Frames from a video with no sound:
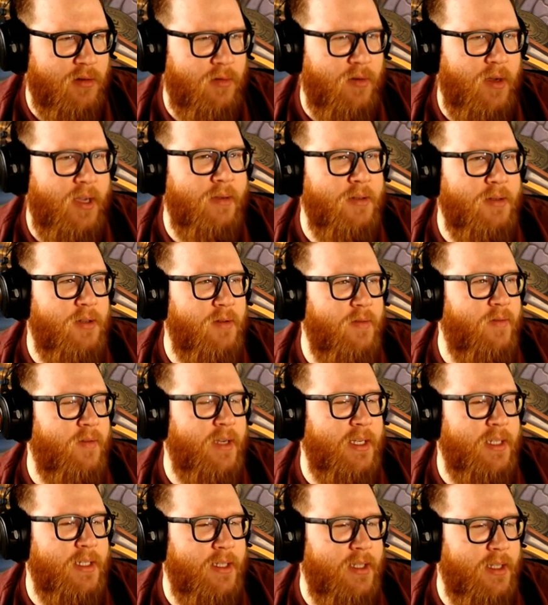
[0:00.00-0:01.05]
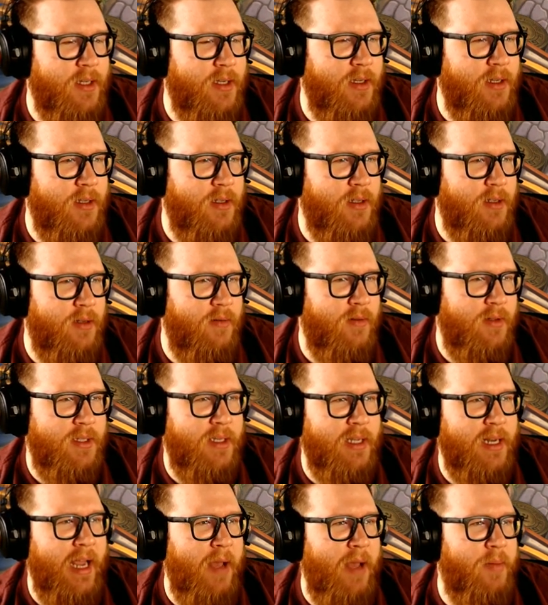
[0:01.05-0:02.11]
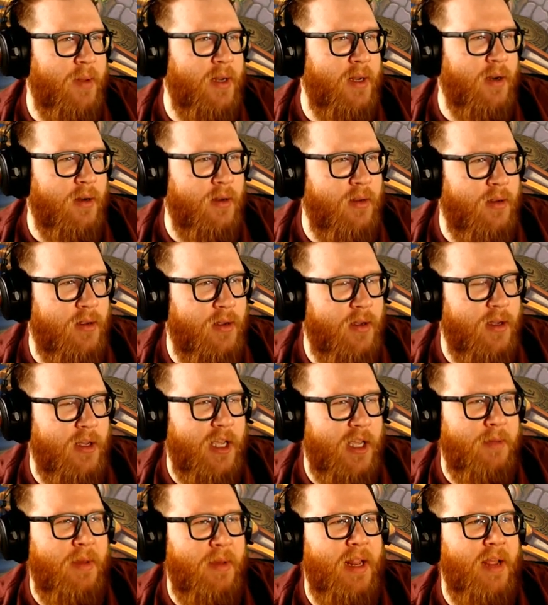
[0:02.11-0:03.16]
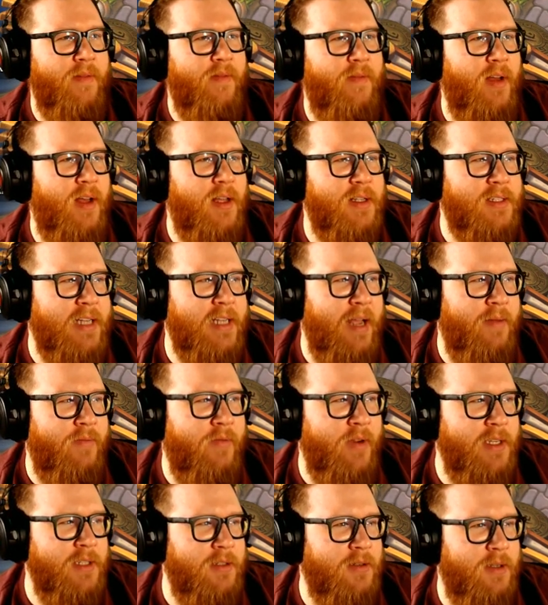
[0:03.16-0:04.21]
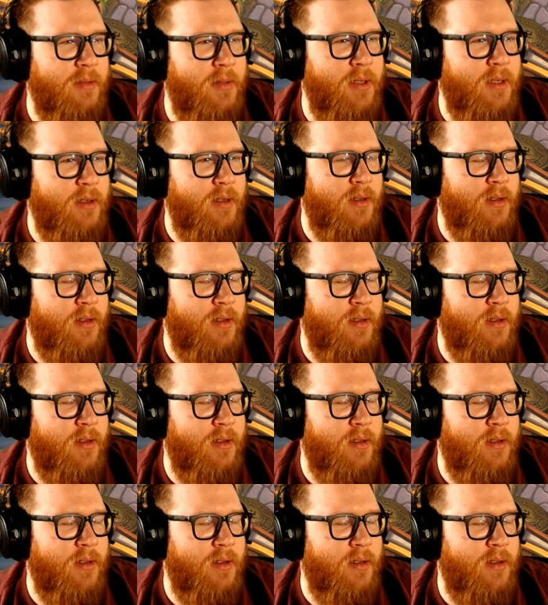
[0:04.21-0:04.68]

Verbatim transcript: Why would you freeze the... What's going to happen here? You might have uh, Snap Freeze or something?